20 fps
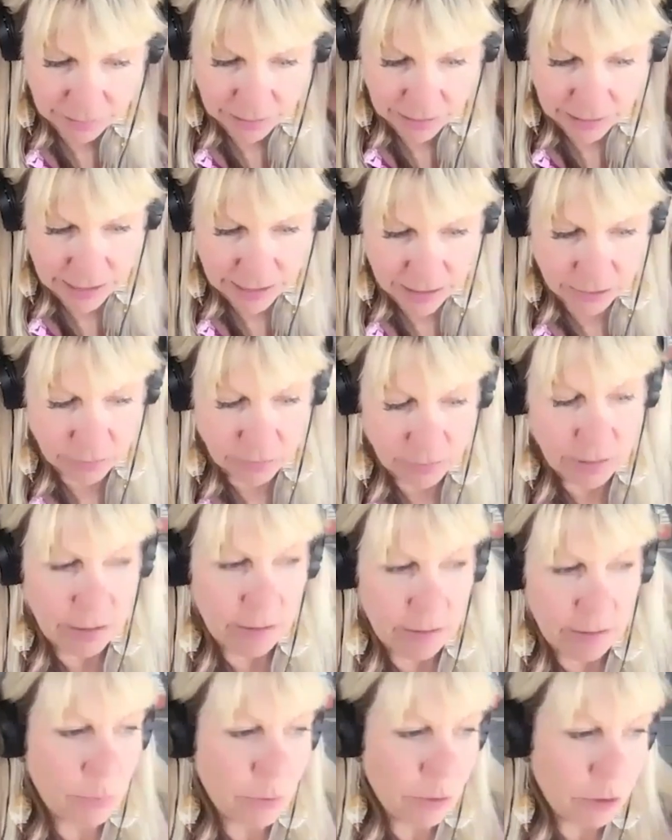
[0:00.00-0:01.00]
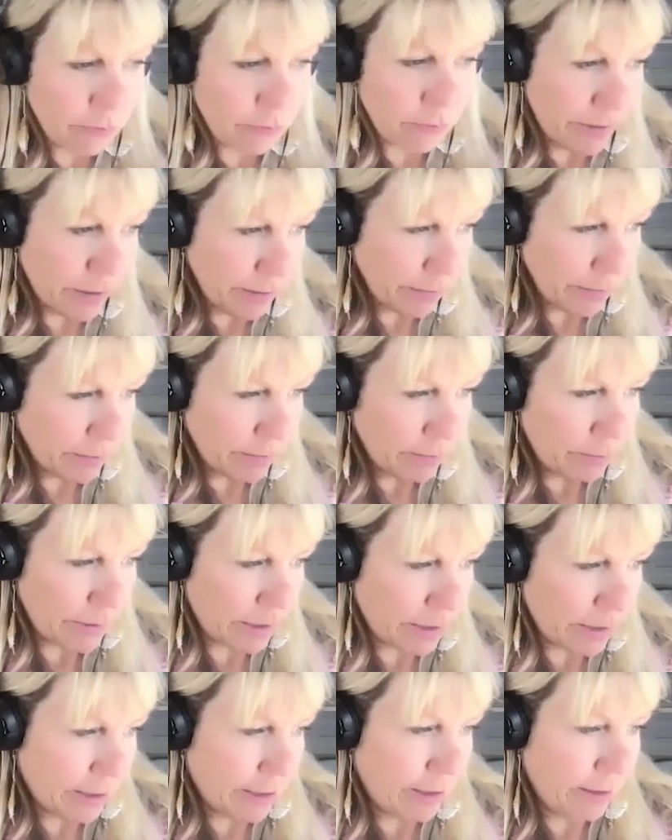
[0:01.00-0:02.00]
laid out is perfect
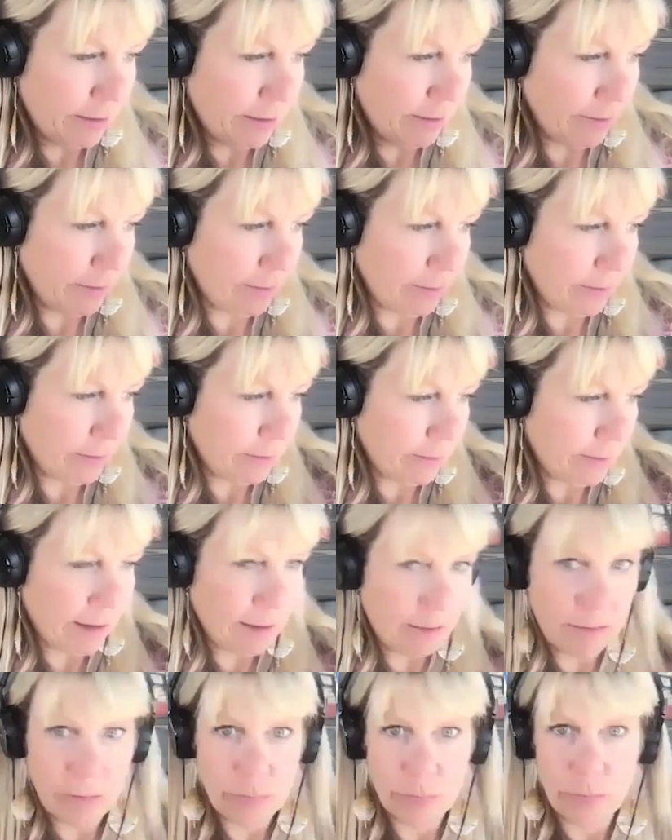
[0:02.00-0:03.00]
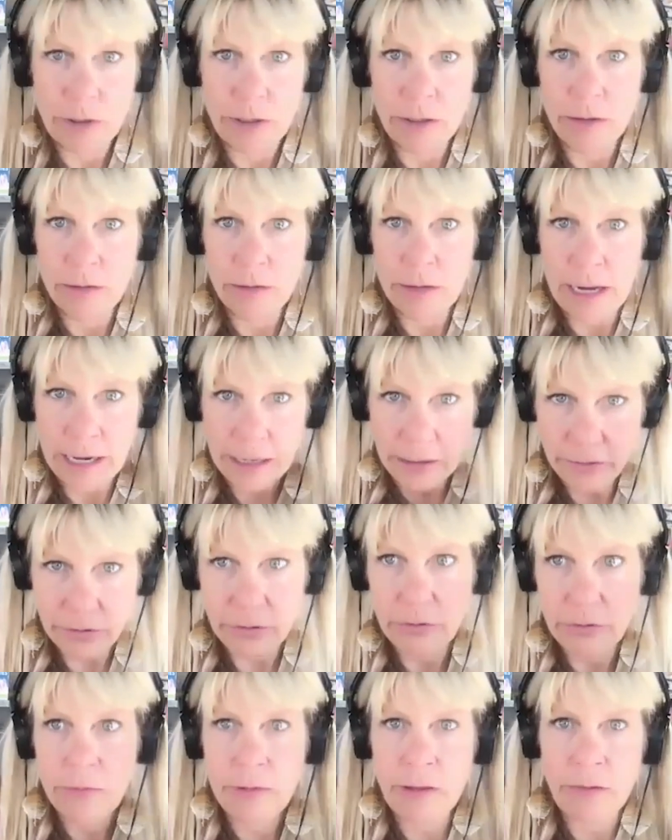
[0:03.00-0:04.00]
because that's what I do.